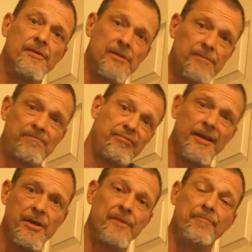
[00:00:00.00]
a
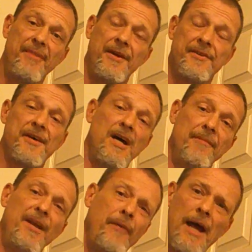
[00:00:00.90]
pretty good bit of time.
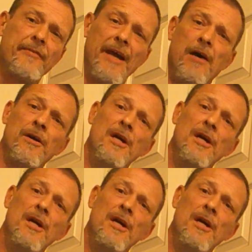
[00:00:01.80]
They're out now.